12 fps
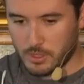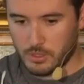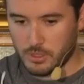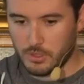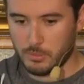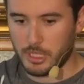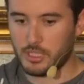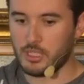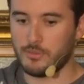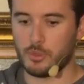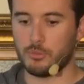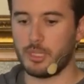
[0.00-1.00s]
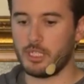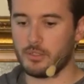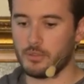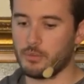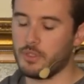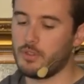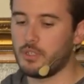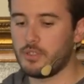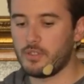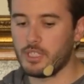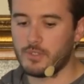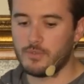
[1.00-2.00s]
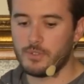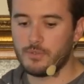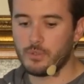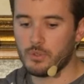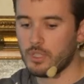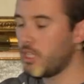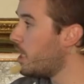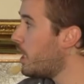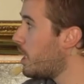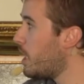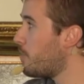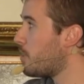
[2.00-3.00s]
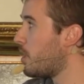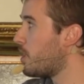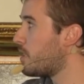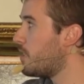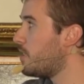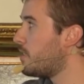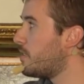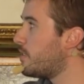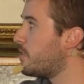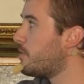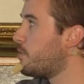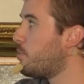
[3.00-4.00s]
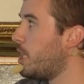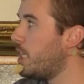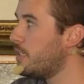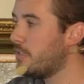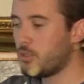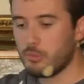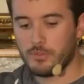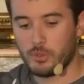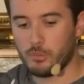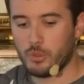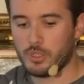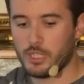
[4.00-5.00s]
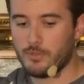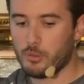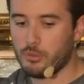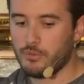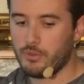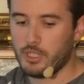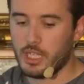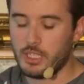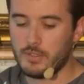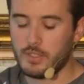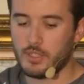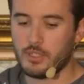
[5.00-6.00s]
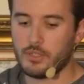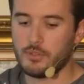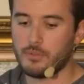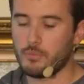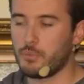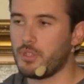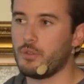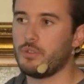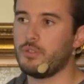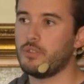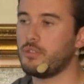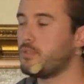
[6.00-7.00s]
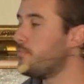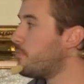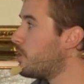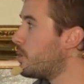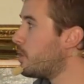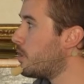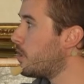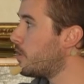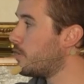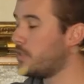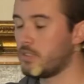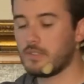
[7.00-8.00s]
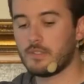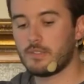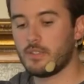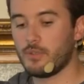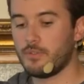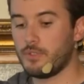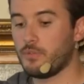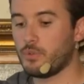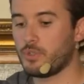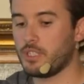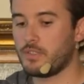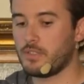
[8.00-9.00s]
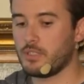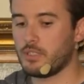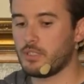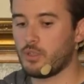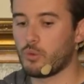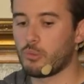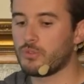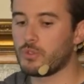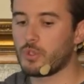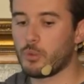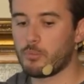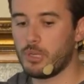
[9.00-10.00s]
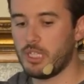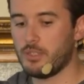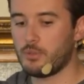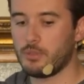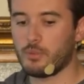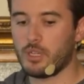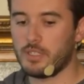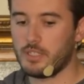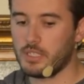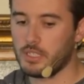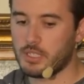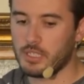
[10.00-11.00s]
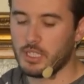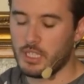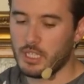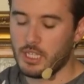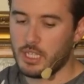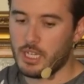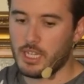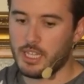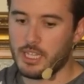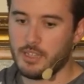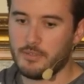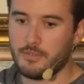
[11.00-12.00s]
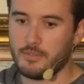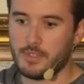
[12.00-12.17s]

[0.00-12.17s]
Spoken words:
just make even better with this v4. I would like this release to be even more developer friendly. So with since the v4 is almost a complete rewrite, I have